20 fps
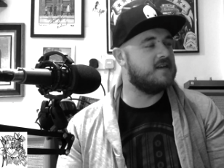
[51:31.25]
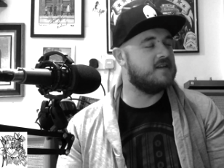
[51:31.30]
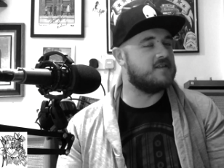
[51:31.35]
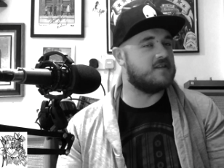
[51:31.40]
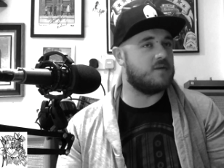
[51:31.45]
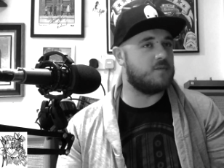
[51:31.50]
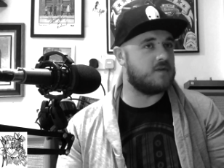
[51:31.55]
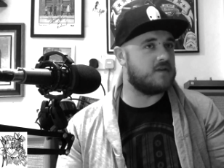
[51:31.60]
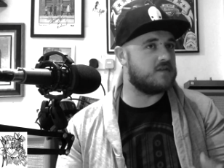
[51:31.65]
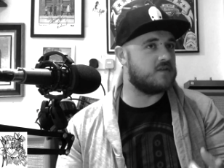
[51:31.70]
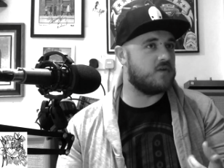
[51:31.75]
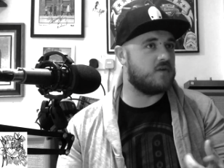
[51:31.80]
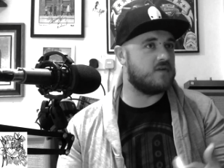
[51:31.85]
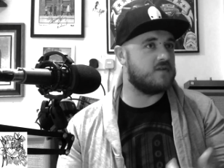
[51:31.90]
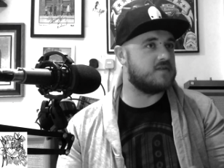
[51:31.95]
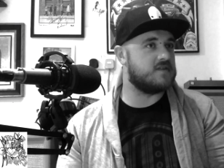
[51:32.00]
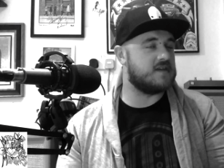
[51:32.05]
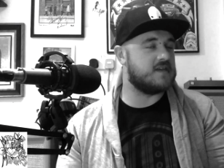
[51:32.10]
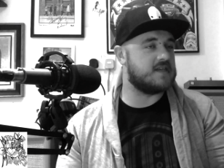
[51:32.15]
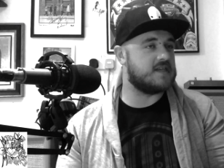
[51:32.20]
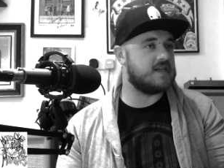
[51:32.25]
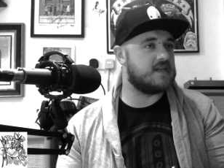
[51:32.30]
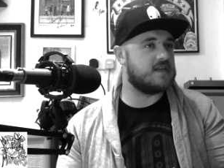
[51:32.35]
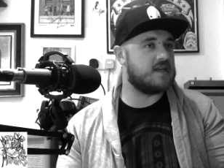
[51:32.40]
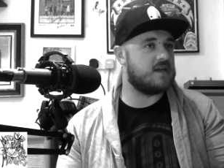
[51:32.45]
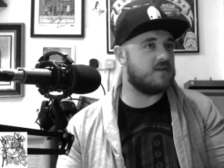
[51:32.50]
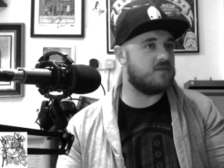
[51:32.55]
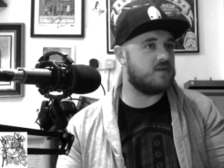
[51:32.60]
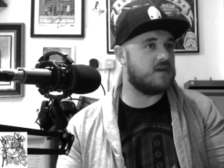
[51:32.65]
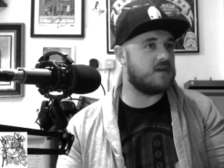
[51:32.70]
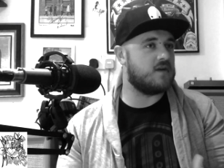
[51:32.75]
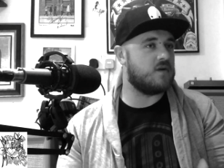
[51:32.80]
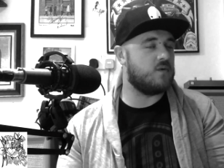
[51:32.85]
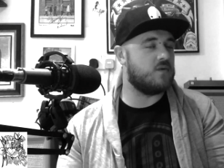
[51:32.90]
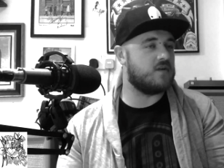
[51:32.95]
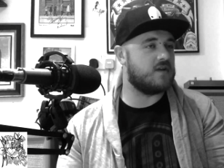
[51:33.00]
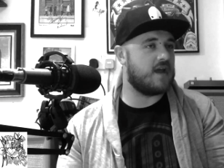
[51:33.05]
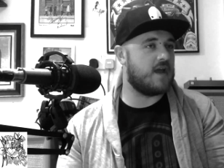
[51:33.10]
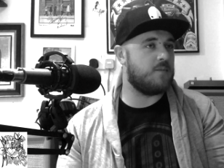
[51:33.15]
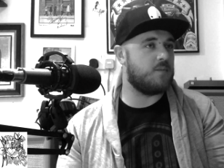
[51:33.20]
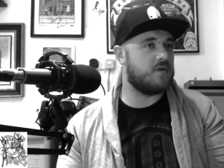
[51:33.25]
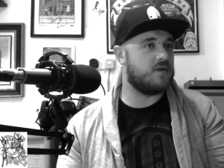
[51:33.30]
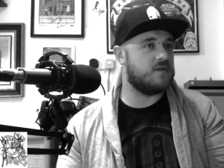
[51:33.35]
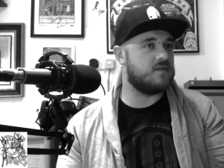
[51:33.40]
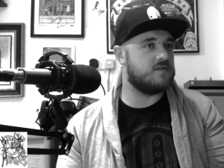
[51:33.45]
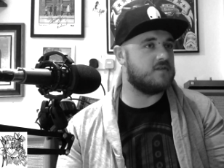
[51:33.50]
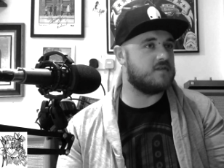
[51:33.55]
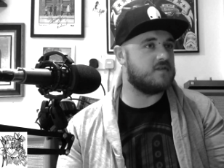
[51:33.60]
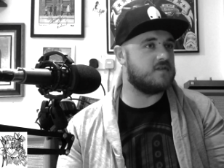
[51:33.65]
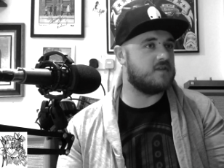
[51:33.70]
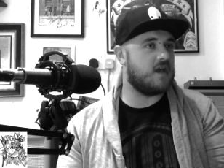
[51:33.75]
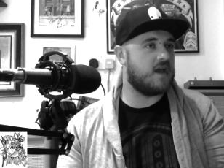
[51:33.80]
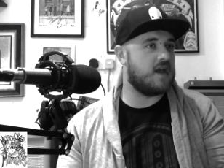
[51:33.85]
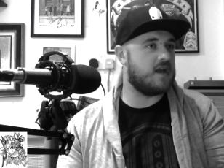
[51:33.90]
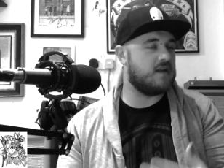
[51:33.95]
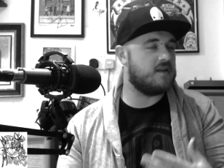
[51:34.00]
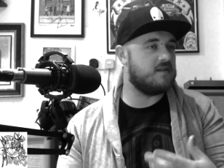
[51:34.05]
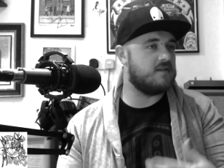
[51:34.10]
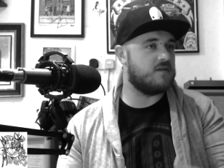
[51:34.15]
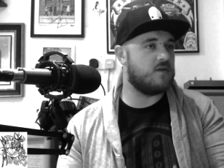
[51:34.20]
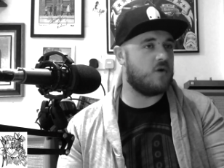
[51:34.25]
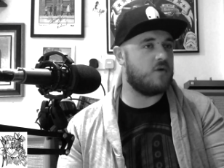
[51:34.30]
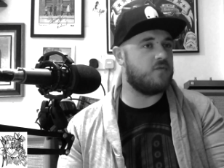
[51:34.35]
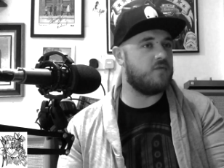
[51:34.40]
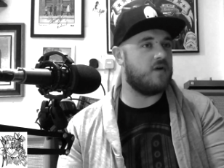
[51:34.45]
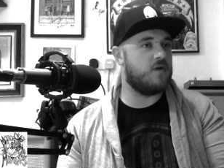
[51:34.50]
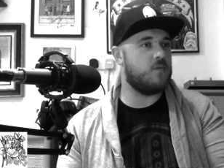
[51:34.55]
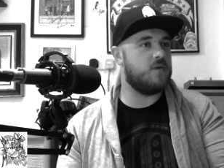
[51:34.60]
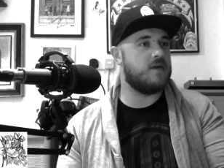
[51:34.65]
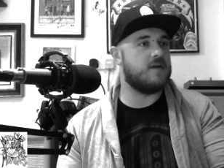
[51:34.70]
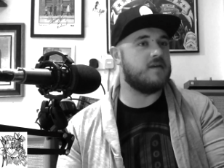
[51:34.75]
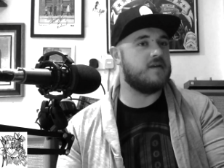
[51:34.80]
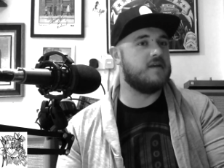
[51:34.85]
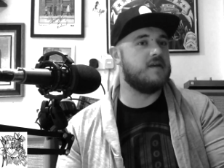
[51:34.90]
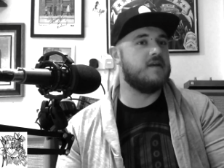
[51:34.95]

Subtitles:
Somebody saw it on CCTV, called an ambulance, and off I went.